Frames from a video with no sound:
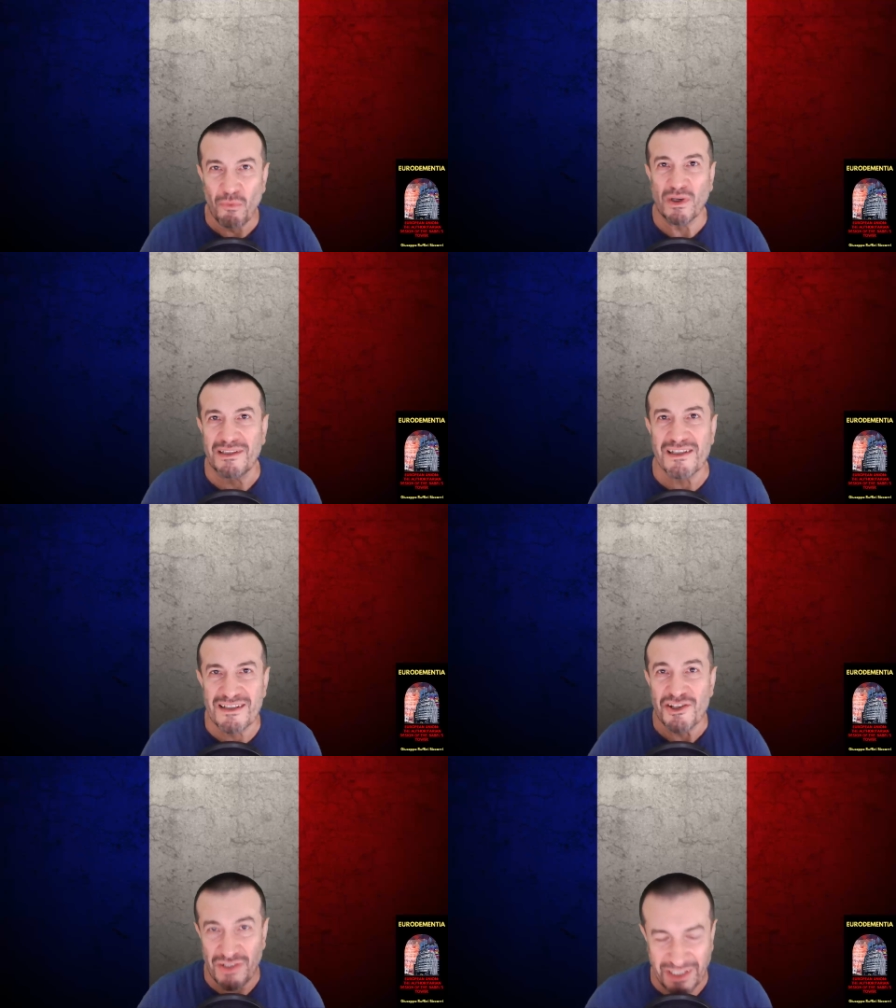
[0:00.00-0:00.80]
what is
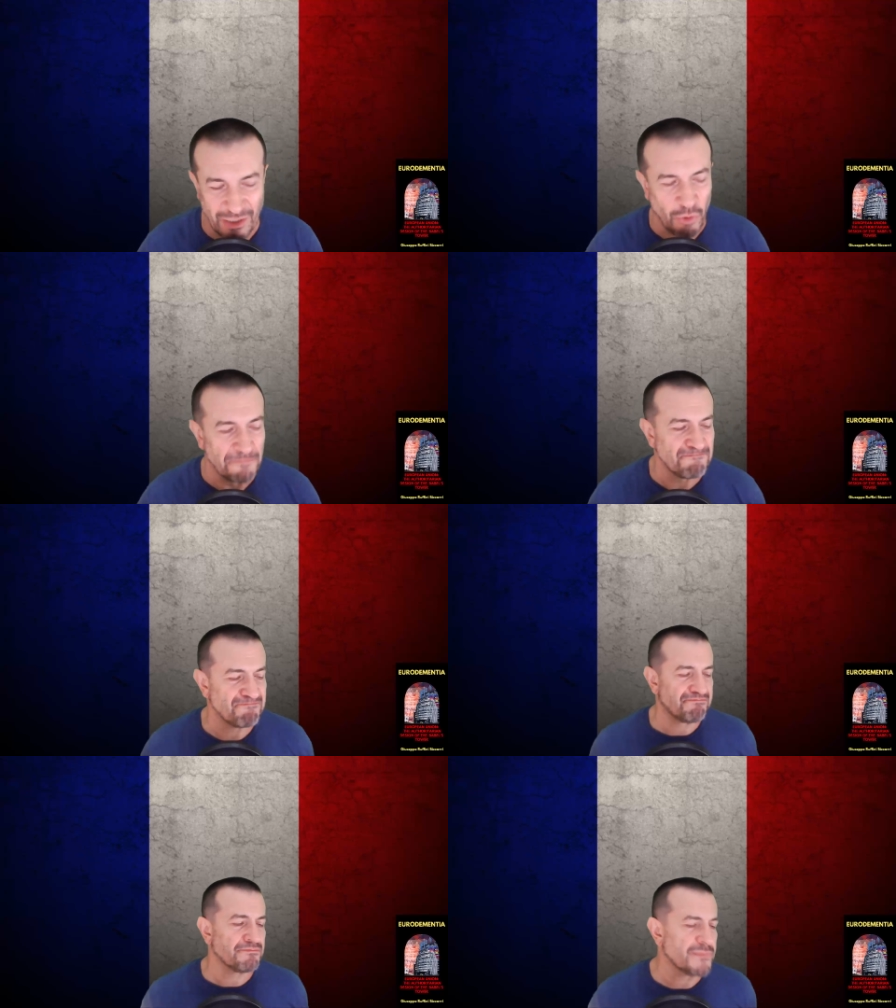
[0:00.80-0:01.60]
the Sharia law.
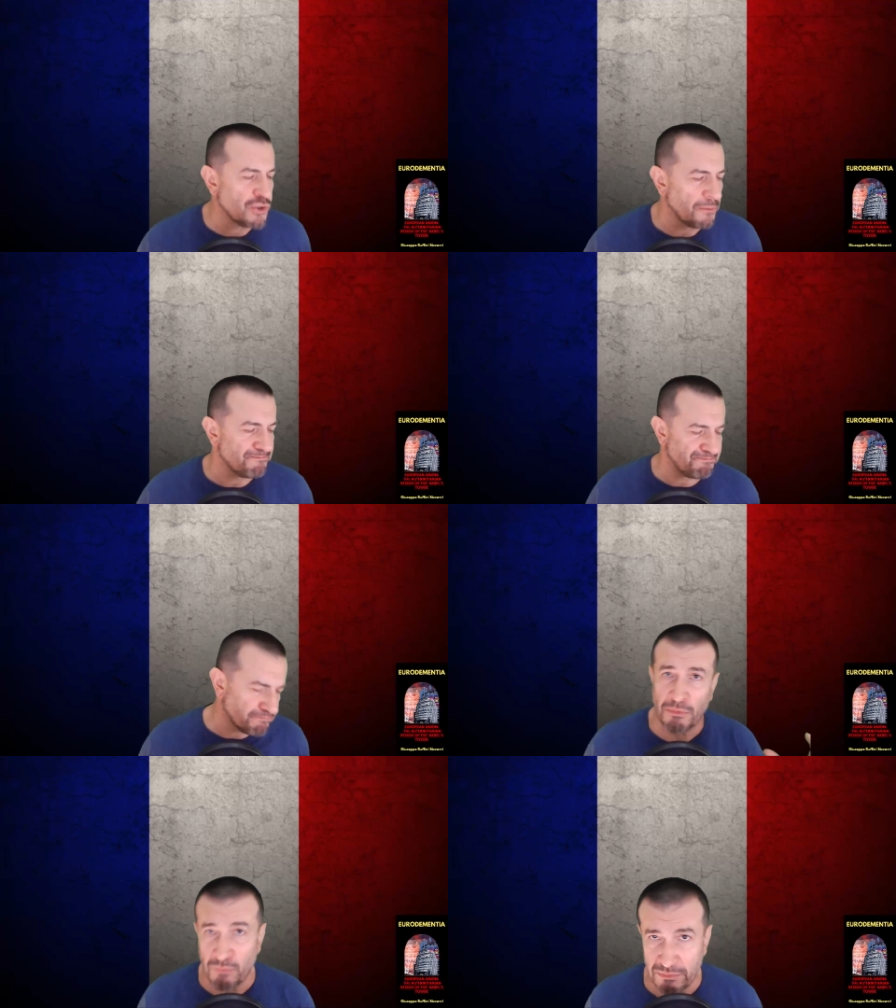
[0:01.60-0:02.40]
So,
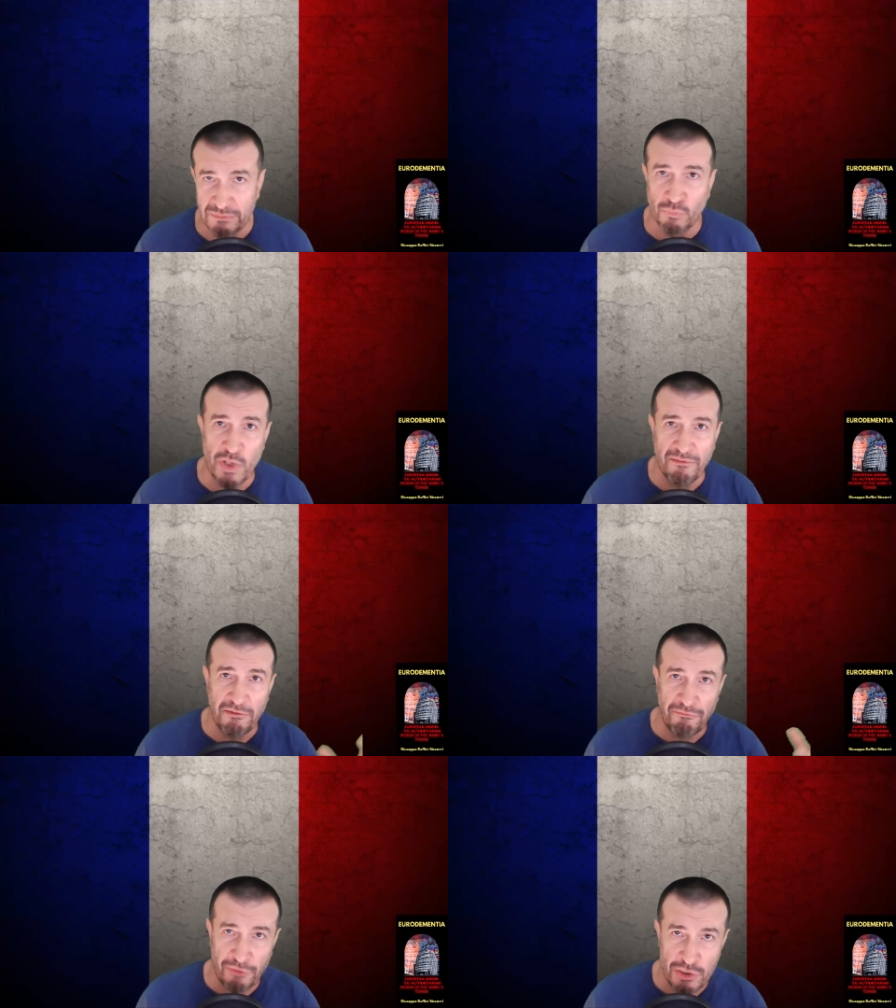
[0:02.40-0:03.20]
from we have
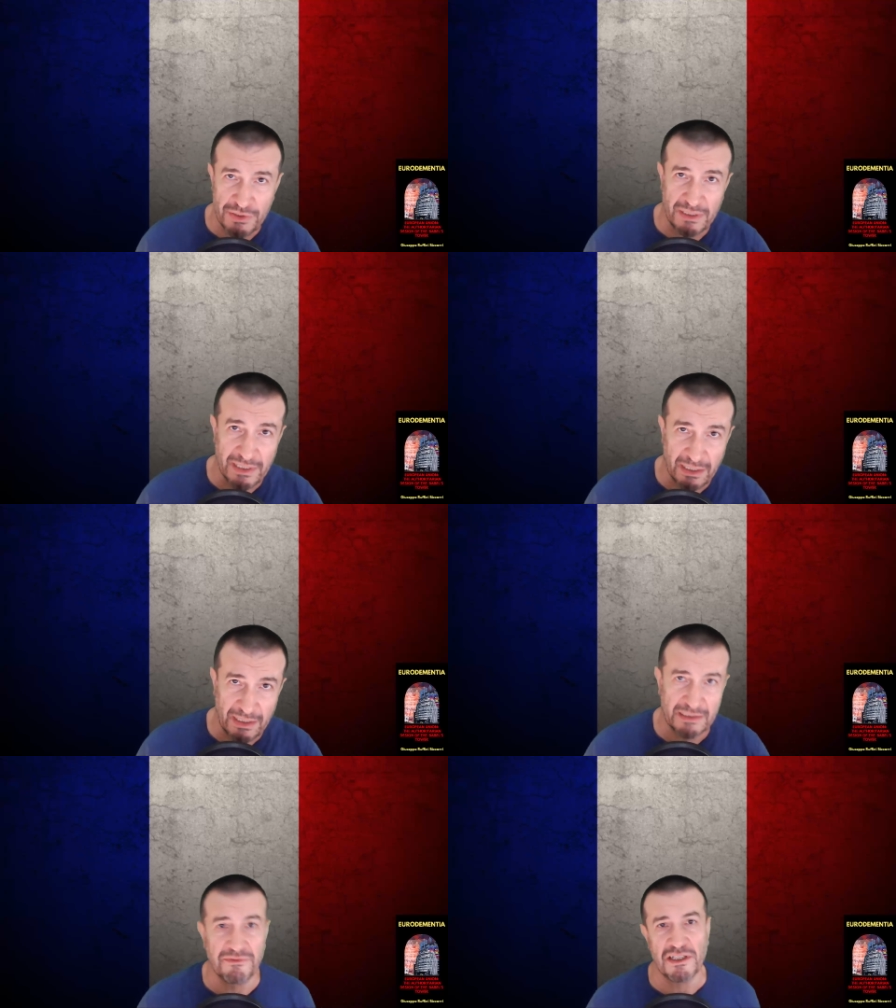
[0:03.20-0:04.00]
first the
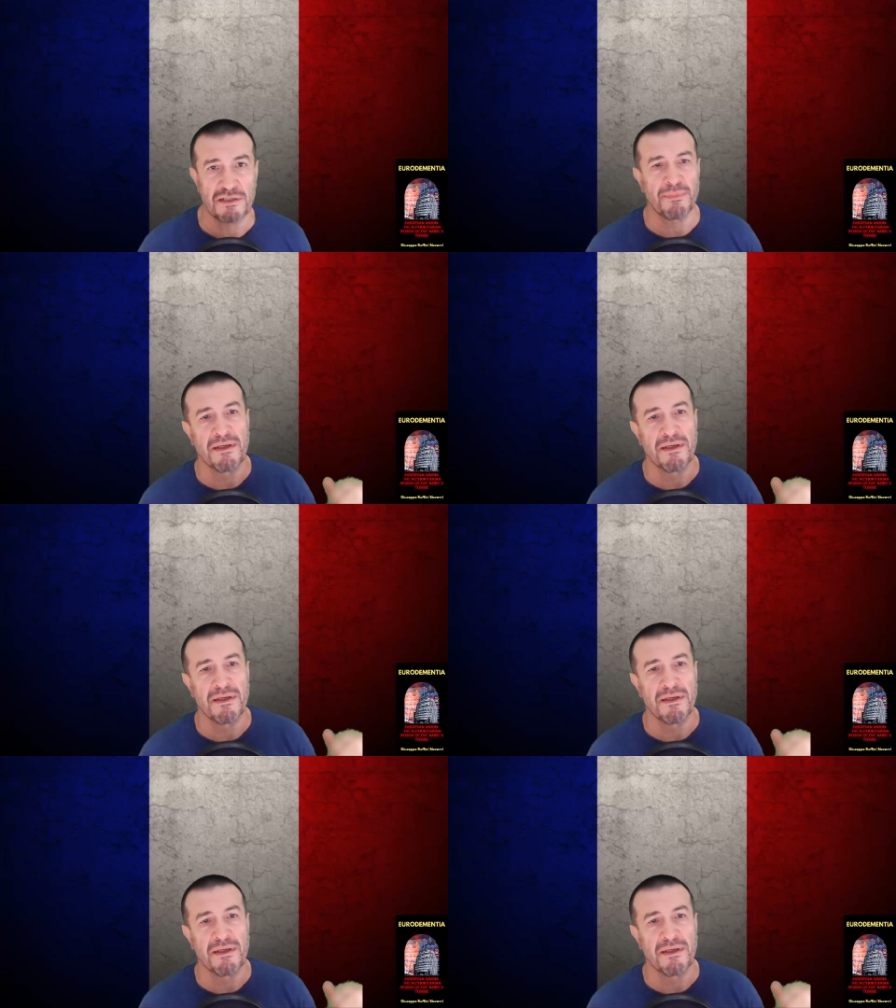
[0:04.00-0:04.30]
relativism,